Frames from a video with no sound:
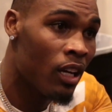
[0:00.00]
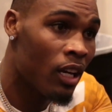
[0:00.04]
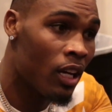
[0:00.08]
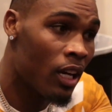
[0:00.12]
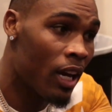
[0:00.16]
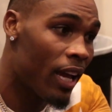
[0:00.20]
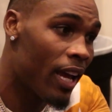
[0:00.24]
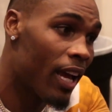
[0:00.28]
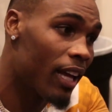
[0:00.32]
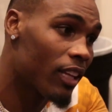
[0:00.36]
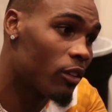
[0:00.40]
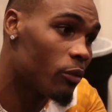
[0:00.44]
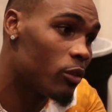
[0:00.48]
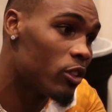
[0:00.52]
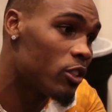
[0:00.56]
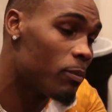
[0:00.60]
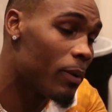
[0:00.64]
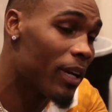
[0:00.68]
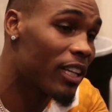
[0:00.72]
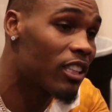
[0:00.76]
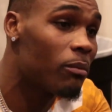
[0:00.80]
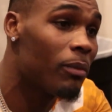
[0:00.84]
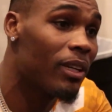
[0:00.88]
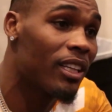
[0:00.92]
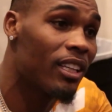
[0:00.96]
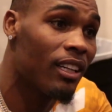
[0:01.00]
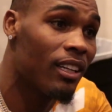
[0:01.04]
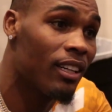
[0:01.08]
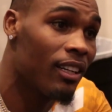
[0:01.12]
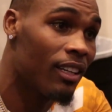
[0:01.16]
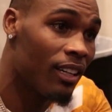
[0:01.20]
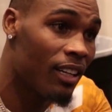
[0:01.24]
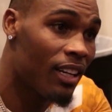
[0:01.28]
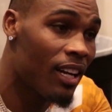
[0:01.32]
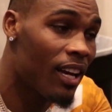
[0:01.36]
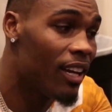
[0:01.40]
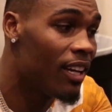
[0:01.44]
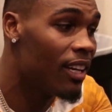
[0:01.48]
And they have to respect him at the end
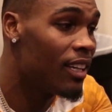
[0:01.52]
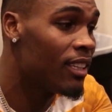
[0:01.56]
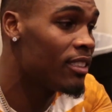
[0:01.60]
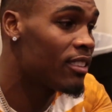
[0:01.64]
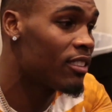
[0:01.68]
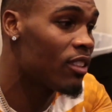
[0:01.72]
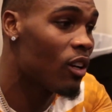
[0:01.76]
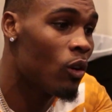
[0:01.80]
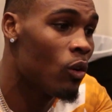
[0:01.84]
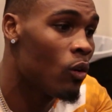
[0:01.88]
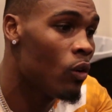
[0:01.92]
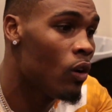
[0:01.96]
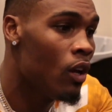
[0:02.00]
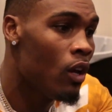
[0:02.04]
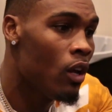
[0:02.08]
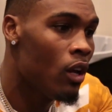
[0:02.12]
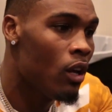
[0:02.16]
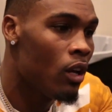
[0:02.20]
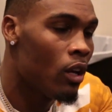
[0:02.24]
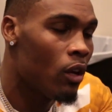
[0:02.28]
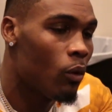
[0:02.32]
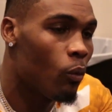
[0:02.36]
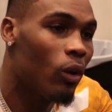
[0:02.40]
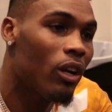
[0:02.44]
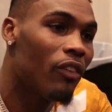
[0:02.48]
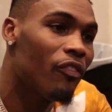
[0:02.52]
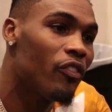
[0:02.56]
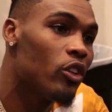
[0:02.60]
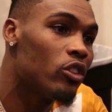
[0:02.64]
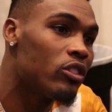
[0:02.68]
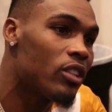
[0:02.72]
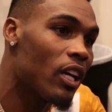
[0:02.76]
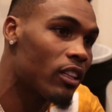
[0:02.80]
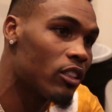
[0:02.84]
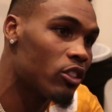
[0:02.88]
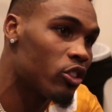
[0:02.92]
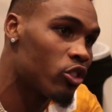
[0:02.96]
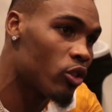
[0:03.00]
of the day. And so, what if
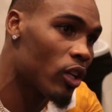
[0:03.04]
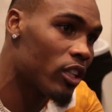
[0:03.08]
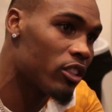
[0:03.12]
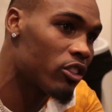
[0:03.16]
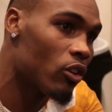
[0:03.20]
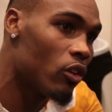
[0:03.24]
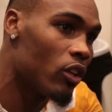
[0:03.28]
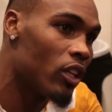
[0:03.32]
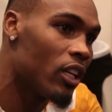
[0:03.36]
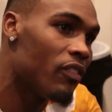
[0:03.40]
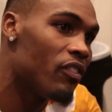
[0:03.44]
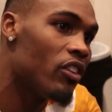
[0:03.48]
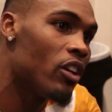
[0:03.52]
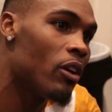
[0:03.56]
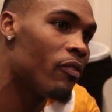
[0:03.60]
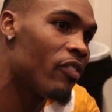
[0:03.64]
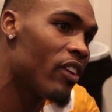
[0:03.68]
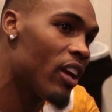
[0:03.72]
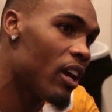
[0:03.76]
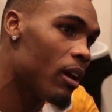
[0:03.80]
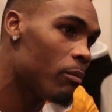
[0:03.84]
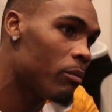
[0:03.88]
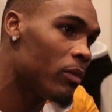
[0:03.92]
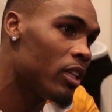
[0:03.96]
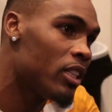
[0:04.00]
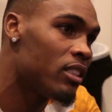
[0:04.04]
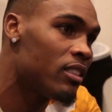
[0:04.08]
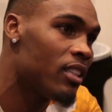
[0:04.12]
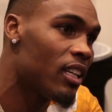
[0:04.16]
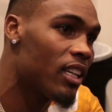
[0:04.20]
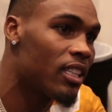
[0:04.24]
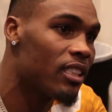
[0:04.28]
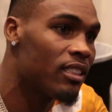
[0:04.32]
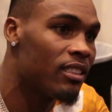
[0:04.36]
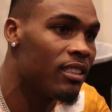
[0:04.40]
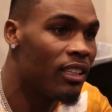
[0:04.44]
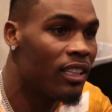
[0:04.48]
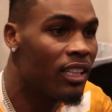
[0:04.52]
you take the stress on giving your family
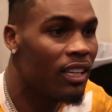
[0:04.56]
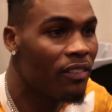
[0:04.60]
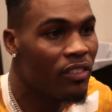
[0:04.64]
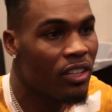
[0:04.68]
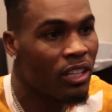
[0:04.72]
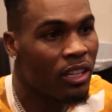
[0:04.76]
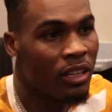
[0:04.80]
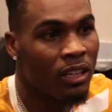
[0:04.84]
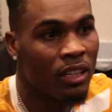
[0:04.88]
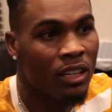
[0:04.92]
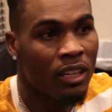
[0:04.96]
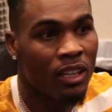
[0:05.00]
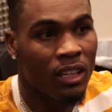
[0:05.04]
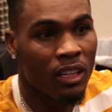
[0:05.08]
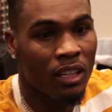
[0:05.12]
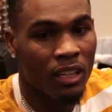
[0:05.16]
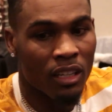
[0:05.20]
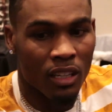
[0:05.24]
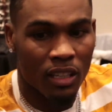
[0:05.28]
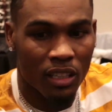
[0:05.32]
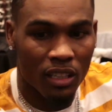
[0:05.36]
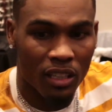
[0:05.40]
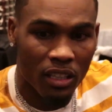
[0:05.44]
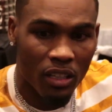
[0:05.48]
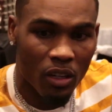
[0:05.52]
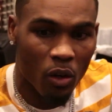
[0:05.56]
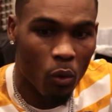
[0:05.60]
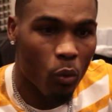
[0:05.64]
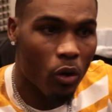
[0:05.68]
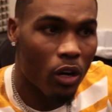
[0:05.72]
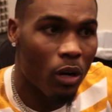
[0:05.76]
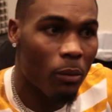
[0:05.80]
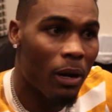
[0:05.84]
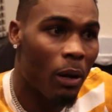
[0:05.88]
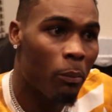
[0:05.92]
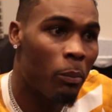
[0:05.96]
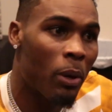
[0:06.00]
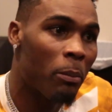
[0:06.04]
tickets and giving your, you know,
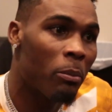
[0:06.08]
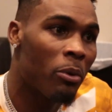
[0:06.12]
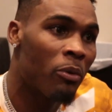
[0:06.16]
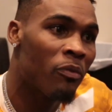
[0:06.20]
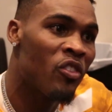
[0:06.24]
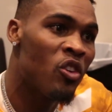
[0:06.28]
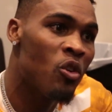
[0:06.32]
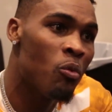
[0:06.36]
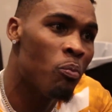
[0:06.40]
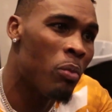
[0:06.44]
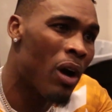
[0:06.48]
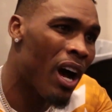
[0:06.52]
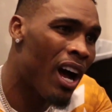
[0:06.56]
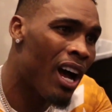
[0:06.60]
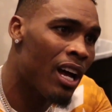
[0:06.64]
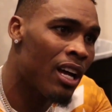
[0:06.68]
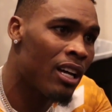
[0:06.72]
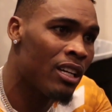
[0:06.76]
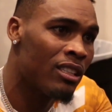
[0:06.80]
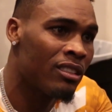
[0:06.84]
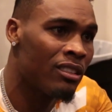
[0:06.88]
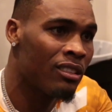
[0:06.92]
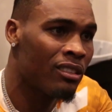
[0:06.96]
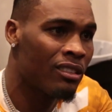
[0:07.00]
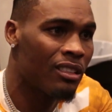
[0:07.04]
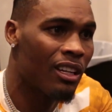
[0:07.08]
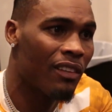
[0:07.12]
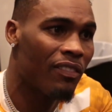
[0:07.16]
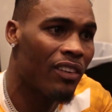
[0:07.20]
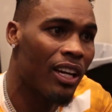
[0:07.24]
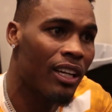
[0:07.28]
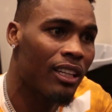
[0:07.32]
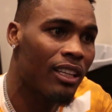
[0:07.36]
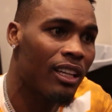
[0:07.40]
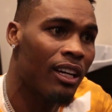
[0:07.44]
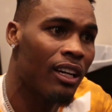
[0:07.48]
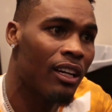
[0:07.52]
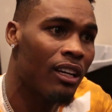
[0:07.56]
worry about pay-per-view buys and stuff
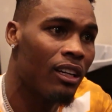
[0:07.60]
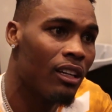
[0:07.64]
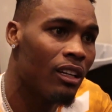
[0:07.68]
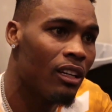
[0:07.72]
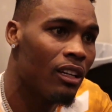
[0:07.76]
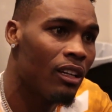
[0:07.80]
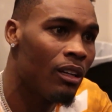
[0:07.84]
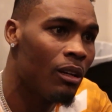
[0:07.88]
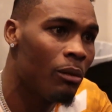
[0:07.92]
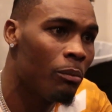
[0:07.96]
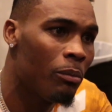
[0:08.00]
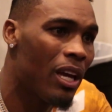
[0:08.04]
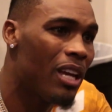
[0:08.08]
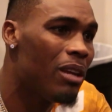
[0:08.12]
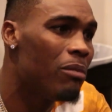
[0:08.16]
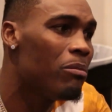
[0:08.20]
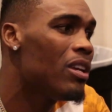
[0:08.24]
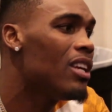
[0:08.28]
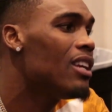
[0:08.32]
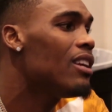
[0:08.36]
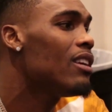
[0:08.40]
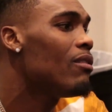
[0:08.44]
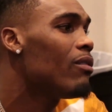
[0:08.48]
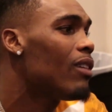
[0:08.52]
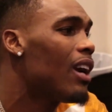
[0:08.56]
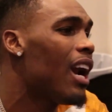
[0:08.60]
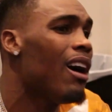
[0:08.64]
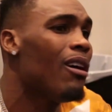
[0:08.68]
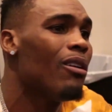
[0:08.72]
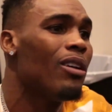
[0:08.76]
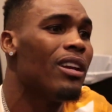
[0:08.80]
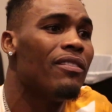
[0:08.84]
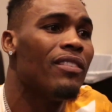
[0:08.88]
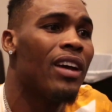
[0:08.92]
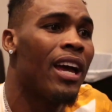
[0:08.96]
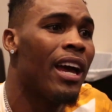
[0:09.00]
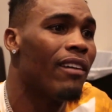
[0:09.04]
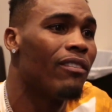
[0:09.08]
like that? Pay me
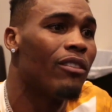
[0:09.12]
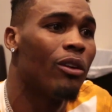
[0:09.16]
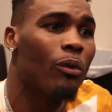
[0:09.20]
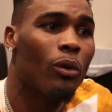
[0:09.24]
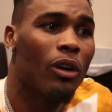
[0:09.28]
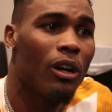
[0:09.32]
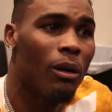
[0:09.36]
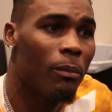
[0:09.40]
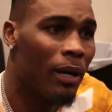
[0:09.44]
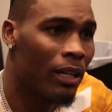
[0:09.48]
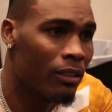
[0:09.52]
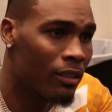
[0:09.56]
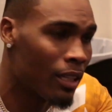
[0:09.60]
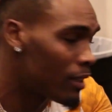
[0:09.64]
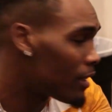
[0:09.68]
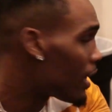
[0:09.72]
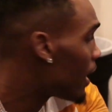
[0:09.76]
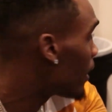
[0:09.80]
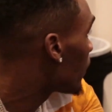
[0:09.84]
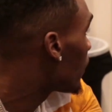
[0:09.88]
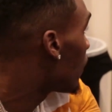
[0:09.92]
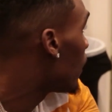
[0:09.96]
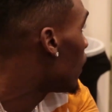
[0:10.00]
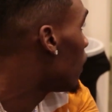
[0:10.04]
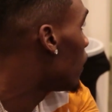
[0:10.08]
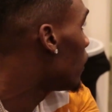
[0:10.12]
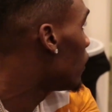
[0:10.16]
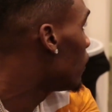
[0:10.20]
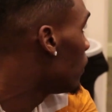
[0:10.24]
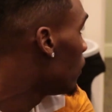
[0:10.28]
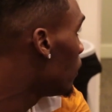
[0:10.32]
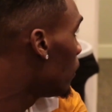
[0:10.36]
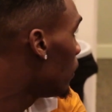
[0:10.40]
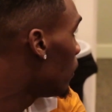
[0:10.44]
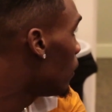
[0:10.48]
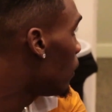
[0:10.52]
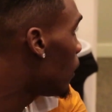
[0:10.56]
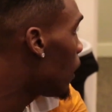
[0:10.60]
without even having to worry about that. Thank God
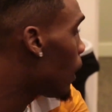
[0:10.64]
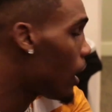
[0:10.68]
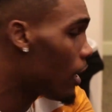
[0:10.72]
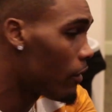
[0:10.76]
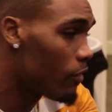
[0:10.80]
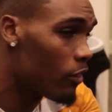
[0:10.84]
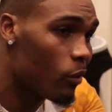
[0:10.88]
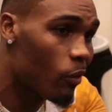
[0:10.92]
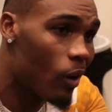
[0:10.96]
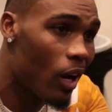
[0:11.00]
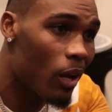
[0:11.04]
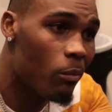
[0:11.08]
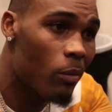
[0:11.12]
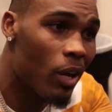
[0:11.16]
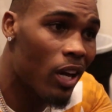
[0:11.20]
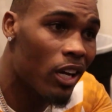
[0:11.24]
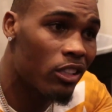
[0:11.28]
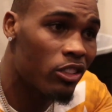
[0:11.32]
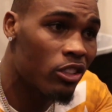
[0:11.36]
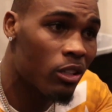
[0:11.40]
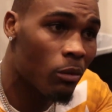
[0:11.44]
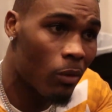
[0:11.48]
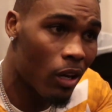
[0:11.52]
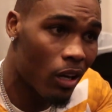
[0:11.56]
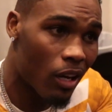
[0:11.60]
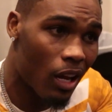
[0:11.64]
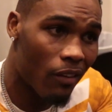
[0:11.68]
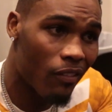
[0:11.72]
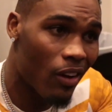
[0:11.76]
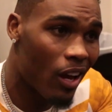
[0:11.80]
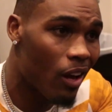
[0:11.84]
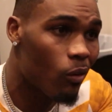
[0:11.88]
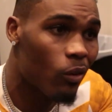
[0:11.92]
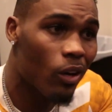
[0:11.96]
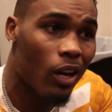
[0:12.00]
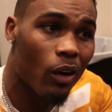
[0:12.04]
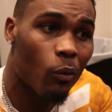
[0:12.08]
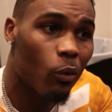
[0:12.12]
I have the right manager in my life.
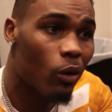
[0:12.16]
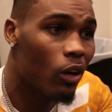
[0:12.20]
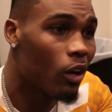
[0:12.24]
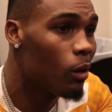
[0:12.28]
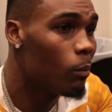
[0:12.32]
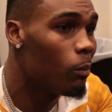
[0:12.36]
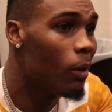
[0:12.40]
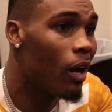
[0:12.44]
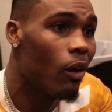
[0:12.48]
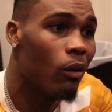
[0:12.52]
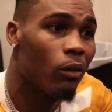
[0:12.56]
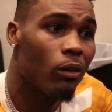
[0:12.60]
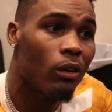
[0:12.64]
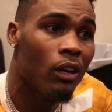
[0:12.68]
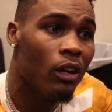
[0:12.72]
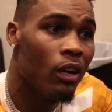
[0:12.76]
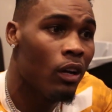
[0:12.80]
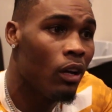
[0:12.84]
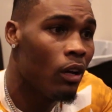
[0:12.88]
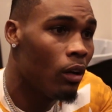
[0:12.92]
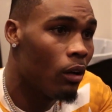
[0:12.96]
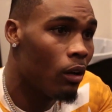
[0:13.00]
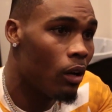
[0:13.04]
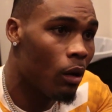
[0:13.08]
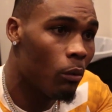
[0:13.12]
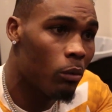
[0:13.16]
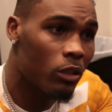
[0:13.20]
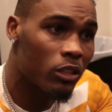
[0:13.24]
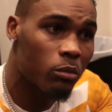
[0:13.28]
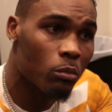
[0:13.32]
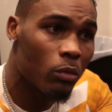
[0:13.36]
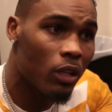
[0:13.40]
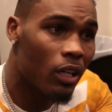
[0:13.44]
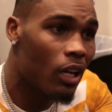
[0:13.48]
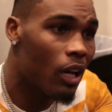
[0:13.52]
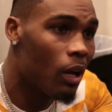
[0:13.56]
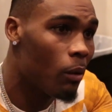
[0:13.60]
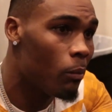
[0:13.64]
I don't got to worry about how
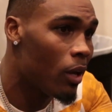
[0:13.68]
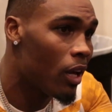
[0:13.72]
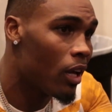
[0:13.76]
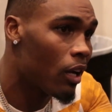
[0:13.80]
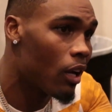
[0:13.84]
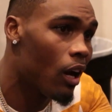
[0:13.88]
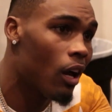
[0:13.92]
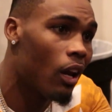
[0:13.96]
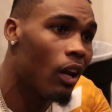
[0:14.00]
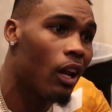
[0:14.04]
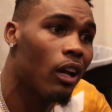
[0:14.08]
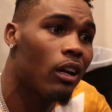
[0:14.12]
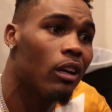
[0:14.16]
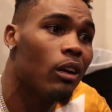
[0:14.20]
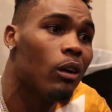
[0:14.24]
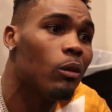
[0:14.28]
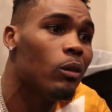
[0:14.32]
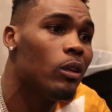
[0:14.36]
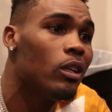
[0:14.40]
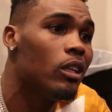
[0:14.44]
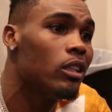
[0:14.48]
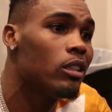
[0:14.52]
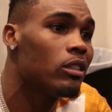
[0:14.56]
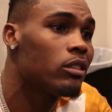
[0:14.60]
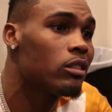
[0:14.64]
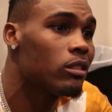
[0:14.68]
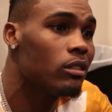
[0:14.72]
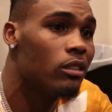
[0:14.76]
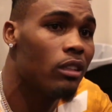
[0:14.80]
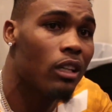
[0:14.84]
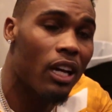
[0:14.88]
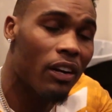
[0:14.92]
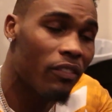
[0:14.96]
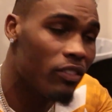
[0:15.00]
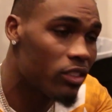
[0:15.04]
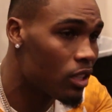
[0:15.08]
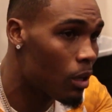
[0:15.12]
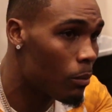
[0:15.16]
much money I make. All I know is
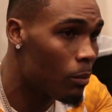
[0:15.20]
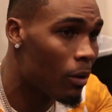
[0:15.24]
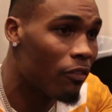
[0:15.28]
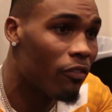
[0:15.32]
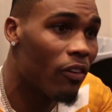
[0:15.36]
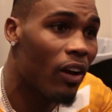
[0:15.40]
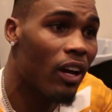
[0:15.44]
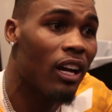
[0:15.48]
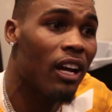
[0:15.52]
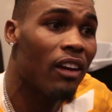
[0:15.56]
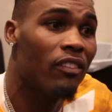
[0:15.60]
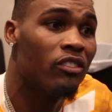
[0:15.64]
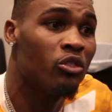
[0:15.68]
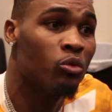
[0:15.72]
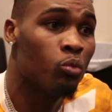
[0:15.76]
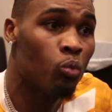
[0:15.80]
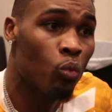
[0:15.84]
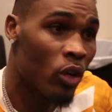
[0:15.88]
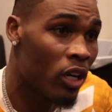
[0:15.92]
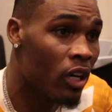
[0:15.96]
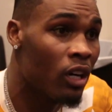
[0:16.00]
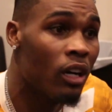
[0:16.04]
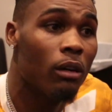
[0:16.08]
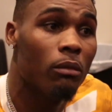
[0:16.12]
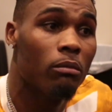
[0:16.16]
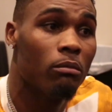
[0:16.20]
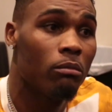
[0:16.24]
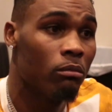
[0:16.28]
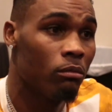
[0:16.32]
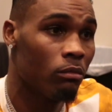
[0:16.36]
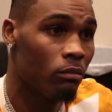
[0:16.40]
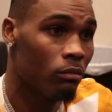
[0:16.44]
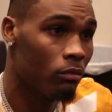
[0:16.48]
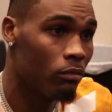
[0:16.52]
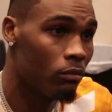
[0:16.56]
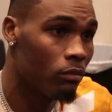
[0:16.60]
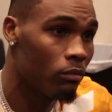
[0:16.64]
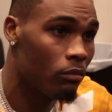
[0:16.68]
every time I fight, I have went up.
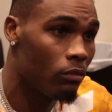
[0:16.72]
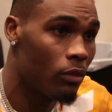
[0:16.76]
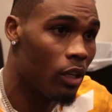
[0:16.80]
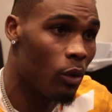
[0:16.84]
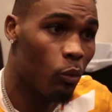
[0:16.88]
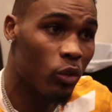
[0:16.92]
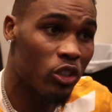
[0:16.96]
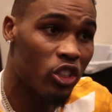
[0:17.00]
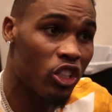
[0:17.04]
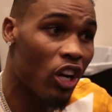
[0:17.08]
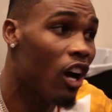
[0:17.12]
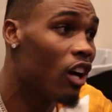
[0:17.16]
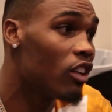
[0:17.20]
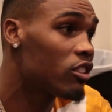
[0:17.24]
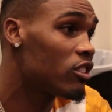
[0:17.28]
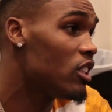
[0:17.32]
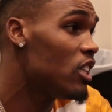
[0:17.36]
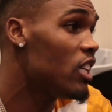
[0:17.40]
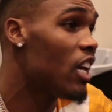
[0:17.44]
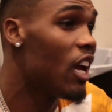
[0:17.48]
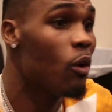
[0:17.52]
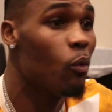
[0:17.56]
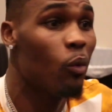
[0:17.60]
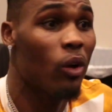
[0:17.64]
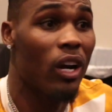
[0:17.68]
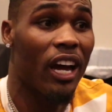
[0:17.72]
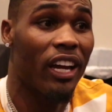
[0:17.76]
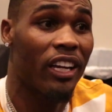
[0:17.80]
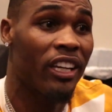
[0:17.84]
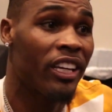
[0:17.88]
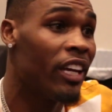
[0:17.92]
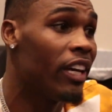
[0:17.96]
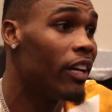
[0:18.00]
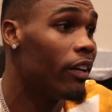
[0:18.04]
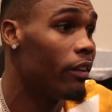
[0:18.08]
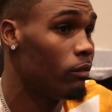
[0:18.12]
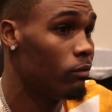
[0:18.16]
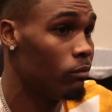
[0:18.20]
And what y'all see ain't what I
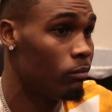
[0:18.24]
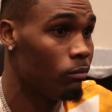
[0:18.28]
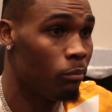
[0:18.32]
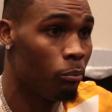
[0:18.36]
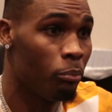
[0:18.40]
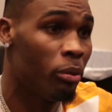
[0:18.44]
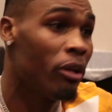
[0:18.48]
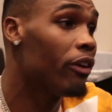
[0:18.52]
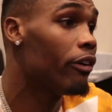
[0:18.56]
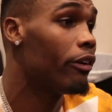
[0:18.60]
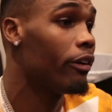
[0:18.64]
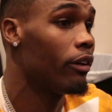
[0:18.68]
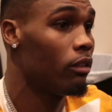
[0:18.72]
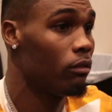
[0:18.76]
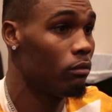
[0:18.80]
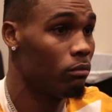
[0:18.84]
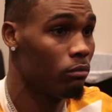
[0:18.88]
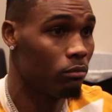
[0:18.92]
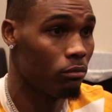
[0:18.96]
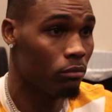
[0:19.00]
get. Period.